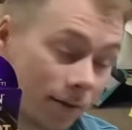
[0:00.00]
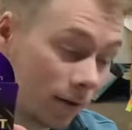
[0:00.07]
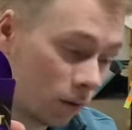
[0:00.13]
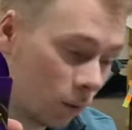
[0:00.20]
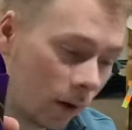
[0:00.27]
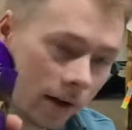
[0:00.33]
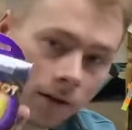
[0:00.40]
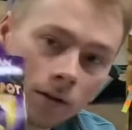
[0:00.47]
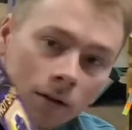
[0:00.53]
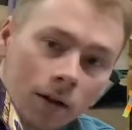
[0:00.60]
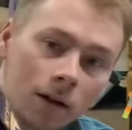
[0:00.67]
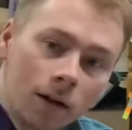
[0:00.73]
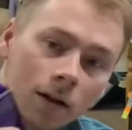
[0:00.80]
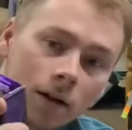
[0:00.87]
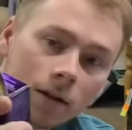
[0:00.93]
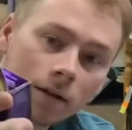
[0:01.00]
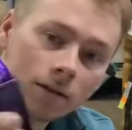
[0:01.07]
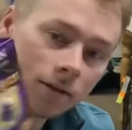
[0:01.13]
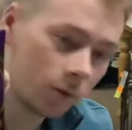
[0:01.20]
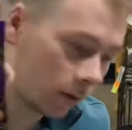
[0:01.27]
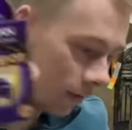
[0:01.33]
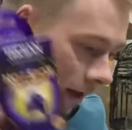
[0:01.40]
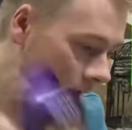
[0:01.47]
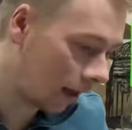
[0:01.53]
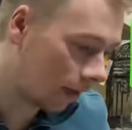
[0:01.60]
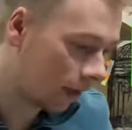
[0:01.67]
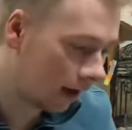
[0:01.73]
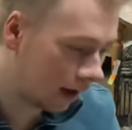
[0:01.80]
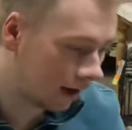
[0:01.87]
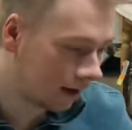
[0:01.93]
as well. So we've got
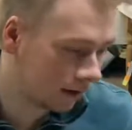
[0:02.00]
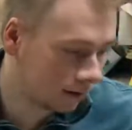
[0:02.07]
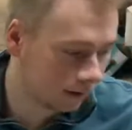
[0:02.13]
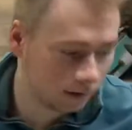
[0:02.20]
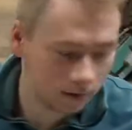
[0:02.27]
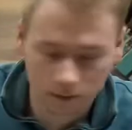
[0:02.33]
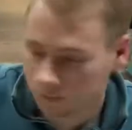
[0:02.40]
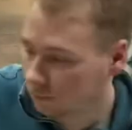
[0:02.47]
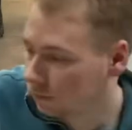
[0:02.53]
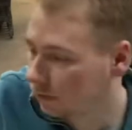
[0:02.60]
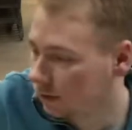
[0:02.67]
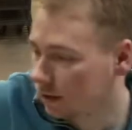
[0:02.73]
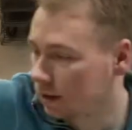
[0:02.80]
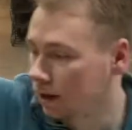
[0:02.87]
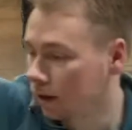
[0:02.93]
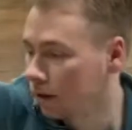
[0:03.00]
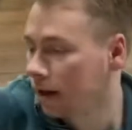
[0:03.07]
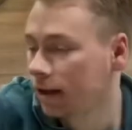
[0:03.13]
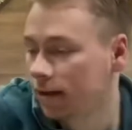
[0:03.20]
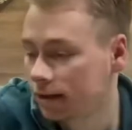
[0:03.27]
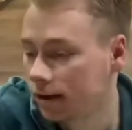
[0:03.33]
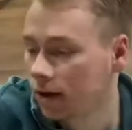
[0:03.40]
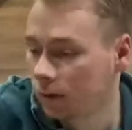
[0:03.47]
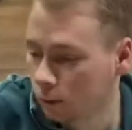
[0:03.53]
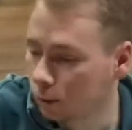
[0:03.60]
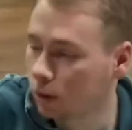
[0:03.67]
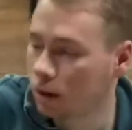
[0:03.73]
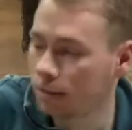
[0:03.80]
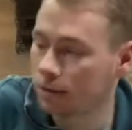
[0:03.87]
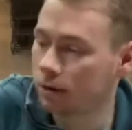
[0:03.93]
that. You know, that stuff will
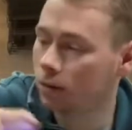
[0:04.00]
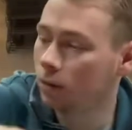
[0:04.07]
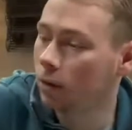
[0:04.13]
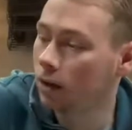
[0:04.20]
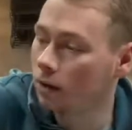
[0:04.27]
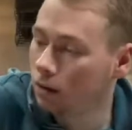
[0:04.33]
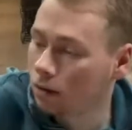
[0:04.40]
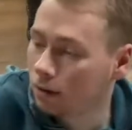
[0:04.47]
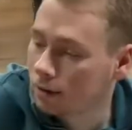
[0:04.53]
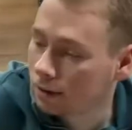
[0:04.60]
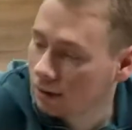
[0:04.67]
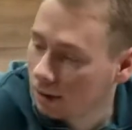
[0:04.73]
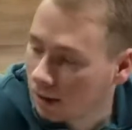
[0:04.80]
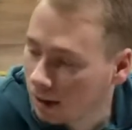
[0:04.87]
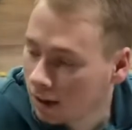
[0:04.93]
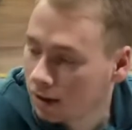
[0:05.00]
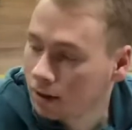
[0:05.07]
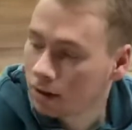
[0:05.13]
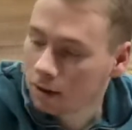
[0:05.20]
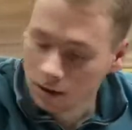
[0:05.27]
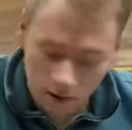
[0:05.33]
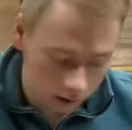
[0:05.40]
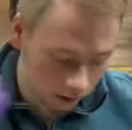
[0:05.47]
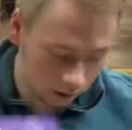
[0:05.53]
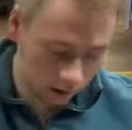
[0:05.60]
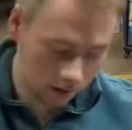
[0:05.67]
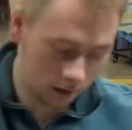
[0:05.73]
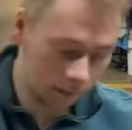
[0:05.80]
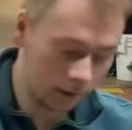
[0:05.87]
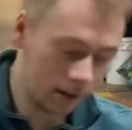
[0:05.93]
probably do well online.
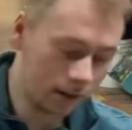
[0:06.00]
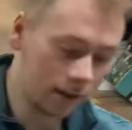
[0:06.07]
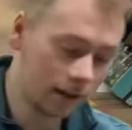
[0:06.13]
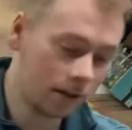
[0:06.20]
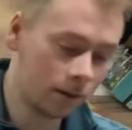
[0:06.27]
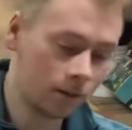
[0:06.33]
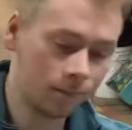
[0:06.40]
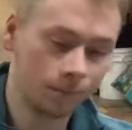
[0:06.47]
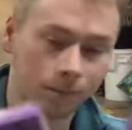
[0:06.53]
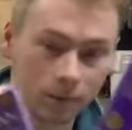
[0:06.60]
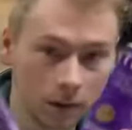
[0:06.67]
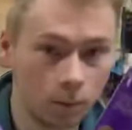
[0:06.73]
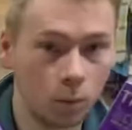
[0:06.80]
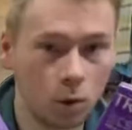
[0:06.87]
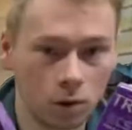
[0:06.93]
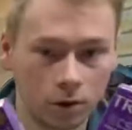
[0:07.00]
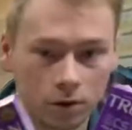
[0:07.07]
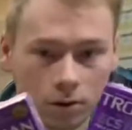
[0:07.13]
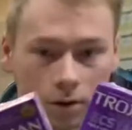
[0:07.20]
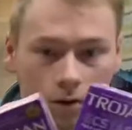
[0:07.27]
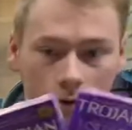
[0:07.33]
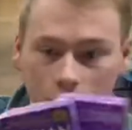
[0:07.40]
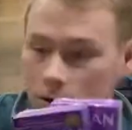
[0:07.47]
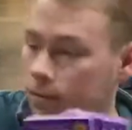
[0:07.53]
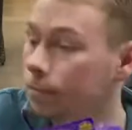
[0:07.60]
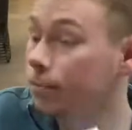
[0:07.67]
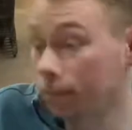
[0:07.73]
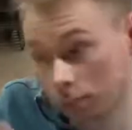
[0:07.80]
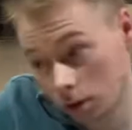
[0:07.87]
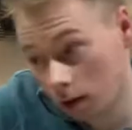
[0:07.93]
Again, more Trojan
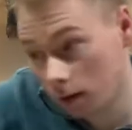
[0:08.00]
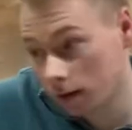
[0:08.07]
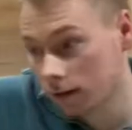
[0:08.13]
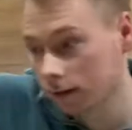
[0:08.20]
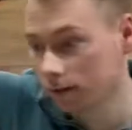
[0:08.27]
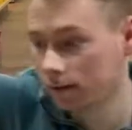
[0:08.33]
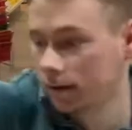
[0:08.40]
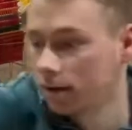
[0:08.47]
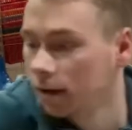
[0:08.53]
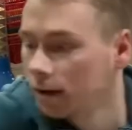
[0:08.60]
products.